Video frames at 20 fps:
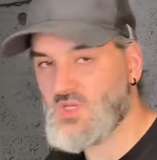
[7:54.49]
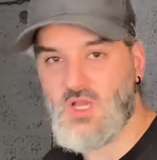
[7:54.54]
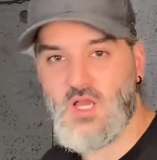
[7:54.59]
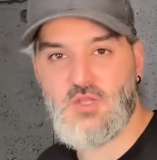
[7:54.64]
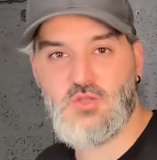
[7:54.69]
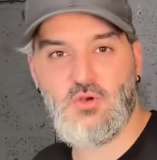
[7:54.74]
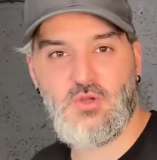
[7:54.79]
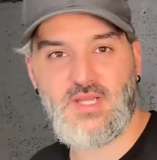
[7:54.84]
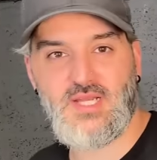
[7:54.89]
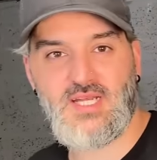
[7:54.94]

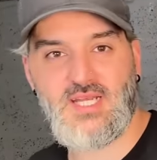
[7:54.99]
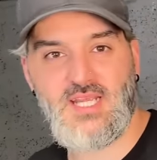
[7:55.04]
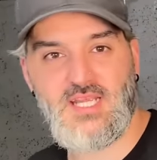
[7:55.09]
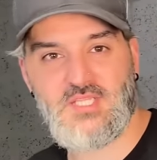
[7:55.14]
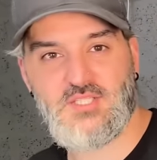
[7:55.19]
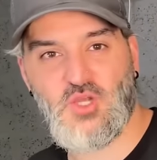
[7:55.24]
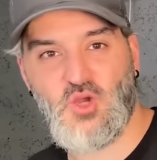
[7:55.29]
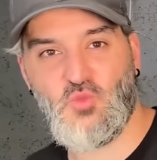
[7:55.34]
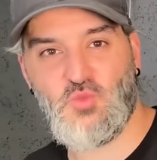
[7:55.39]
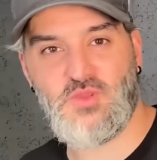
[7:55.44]
Annoyingly, it
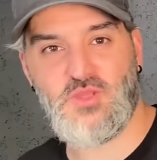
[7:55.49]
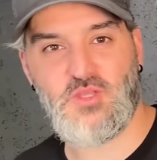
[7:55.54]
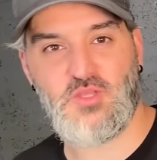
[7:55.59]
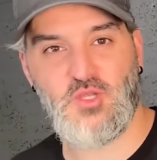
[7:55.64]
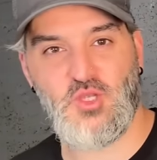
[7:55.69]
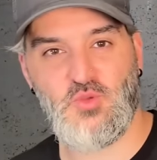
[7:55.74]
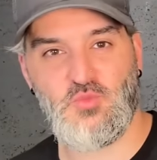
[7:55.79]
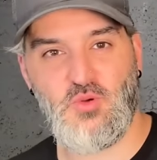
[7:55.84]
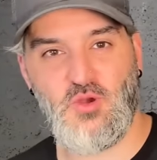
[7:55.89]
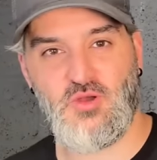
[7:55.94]
sold with a
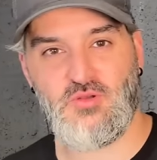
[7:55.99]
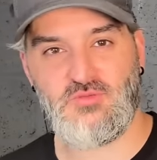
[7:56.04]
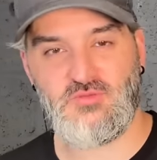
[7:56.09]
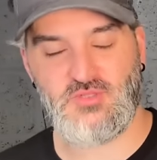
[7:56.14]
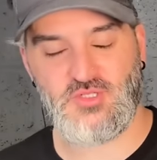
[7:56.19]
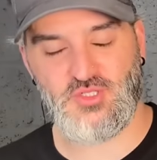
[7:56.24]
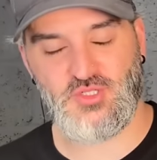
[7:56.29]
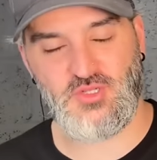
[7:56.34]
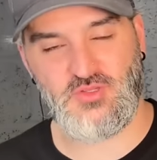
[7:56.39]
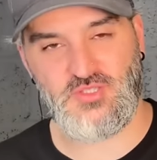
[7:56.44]
coupon.
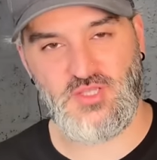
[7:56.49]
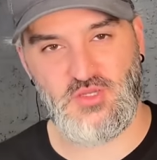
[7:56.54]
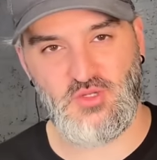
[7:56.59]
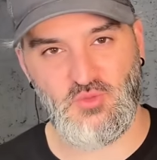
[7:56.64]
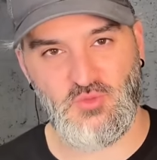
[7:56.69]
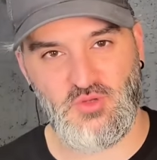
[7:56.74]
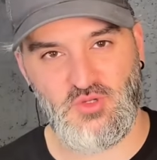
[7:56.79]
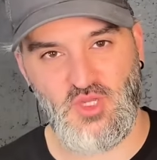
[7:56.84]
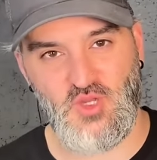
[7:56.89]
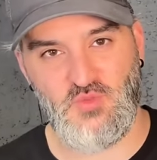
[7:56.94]
Should have turned all
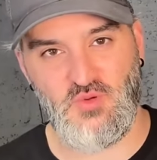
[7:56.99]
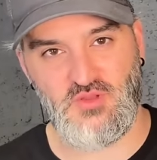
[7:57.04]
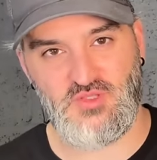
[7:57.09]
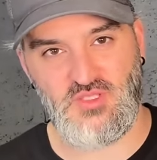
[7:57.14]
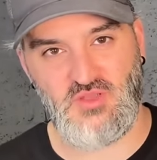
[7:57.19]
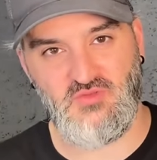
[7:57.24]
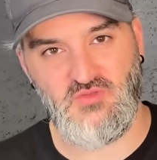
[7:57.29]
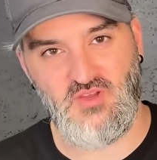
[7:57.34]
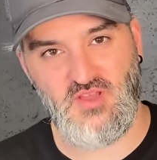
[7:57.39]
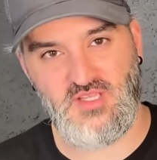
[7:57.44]
my coupons
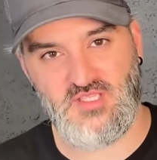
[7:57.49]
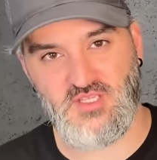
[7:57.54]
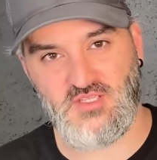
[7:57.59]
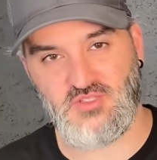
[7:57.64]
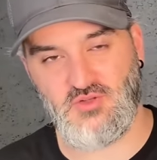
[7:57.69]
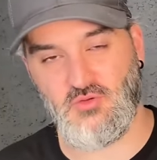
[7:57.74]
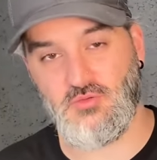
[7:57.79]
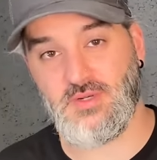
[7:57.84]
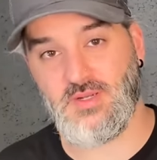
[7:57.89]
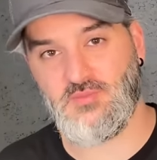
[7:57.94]
off first because
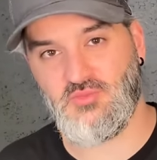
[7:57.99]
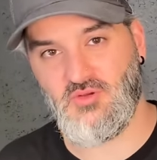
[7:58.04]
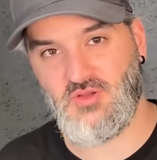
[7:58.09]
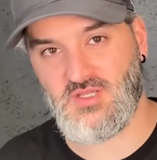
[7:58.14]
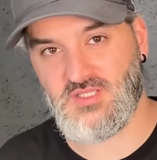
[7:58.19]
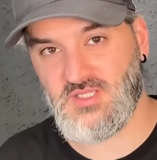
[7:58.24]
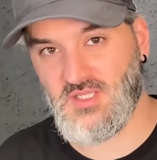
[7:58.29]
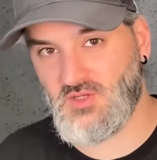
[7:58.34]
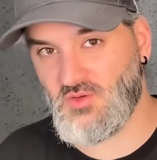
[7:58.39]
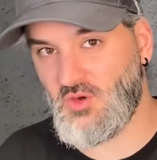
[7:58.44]
I already
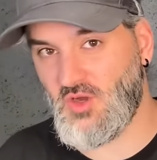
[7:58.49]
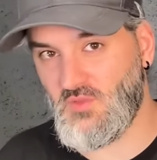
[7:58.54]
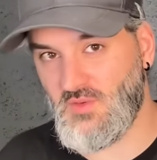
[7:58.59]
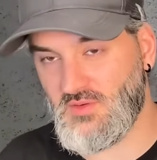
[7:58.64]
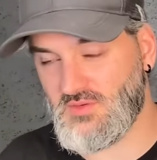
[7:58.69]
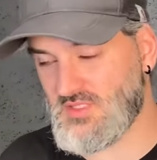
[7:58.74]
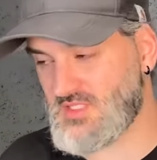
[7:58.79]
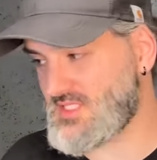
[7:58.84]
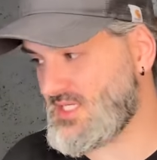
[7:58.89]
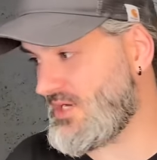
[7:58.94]
priced it quite well
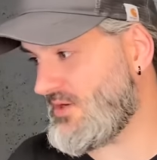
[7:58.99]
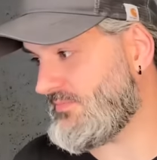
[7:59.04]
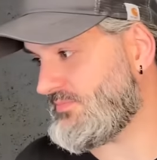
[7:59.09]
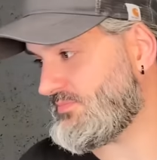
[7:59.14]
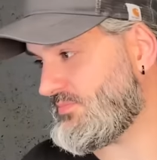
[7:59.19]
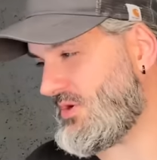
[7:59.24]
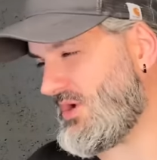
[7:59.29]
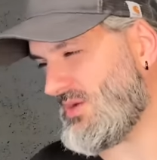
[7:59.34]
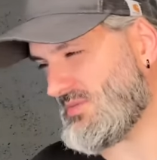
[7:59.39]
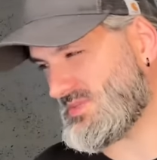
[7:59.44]
to sell,
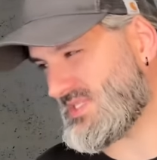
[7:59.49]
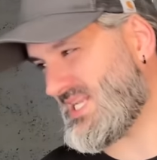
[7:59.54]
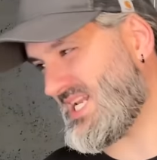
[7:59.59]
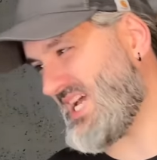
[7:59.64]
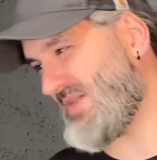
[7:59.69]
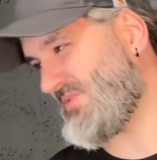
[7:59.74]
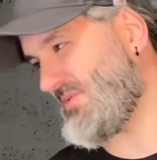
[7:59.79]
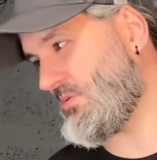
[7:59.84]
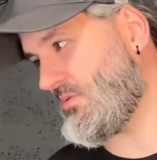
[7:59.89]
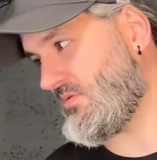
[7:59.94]
but I'm still
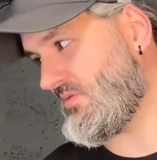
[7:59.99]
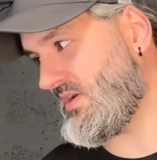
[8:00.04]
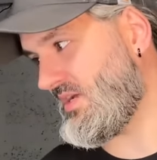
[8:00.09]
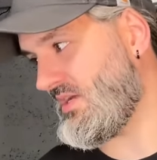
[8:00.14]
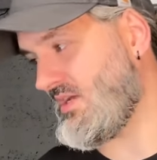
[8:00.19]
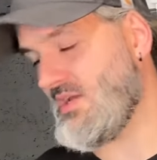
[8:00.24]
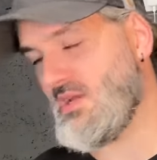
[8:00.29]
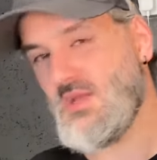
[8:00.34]
happy with it.